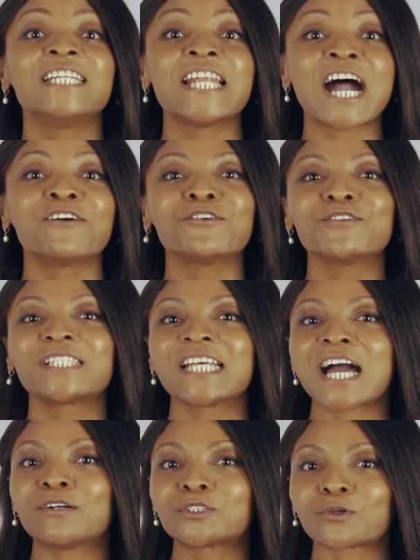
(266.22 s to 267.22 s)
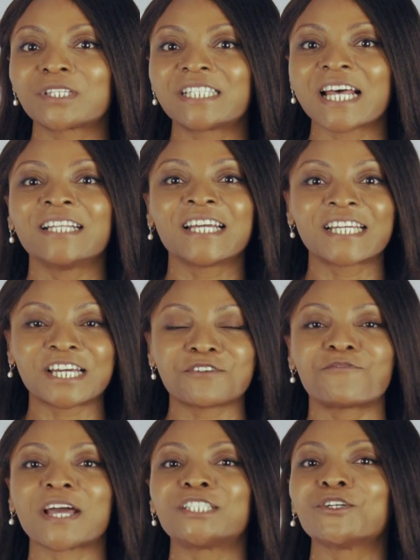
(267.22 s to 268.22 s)
Now you see how short selling can
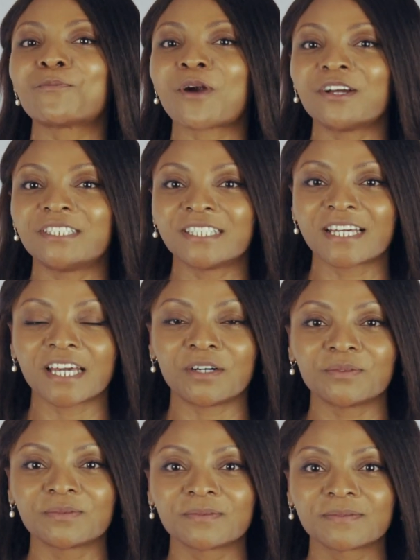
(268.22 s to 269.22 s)
affect your margin account.